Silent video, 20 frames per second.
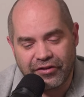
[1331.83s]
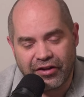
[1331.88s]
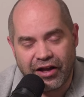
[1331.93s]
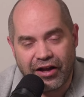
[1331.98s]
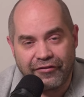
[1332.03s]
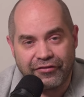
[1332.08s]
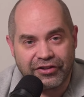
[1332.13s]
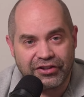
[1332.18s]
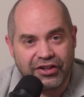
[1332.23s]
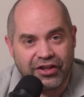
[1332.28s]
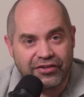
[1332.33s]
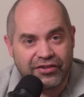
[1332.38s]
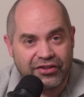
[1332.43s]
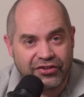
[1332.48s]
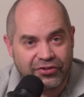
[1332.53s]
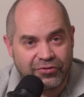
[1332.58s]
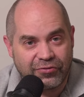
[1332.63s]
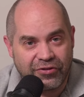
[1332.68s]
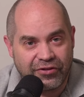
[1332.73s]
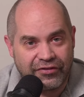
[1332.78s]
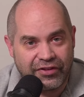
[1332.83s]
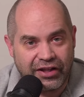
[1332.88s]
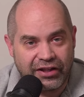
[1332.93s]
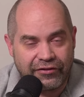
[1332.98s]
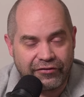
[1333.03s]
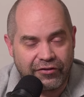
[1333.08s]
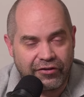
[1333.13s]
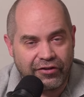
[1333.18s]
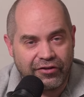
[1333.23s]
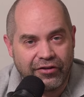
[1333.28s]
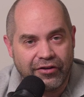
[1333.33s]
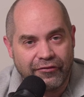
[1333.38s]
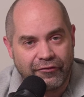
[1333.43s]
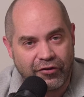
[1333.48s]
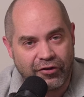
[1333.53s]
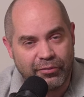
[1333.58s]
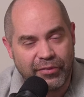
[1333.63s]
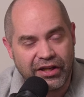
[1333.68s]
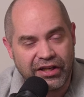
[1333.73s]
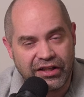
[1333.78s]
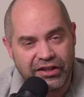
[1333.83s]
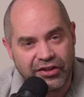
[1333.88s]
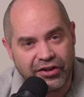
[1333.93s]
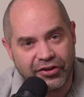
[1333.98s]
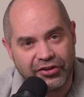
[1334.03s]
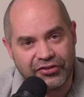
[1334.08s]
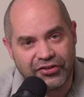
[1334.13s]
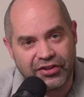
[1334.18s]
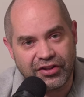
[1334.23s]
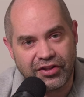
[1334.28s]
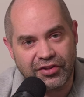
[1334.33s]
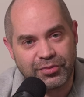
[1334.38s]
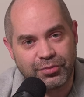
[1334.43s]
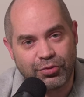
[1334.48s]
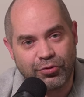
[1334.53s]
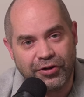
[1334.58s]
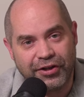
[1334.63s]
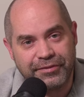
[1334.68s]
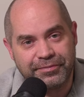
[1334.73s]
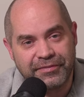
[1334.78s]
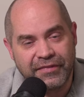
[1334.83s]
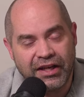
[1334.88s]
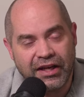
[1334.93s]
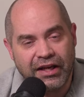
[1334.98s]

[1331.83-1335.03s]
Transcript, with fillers: having done this sort of thing for, for many years at this point.